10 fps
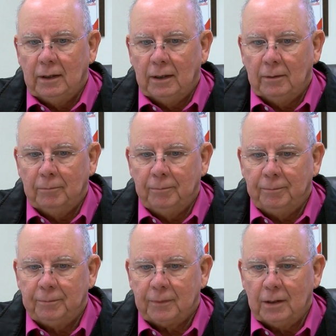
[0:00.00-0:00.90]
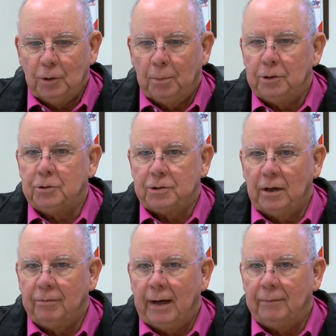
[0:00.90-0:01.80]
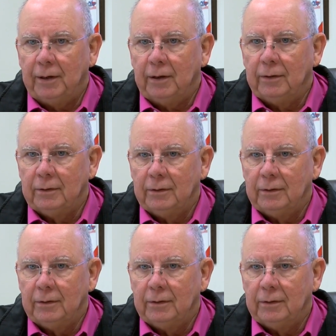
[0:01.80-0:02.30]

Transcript: um, you put yourself out there